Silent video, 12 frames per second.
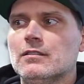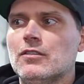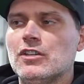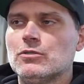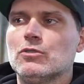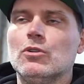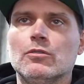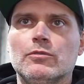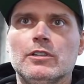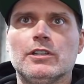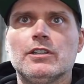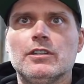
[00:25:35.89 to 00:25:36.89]
things were going
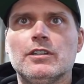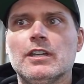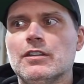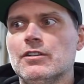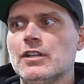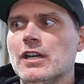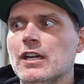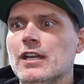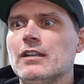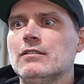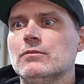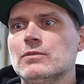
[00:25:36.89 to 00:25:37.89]
really good the other night.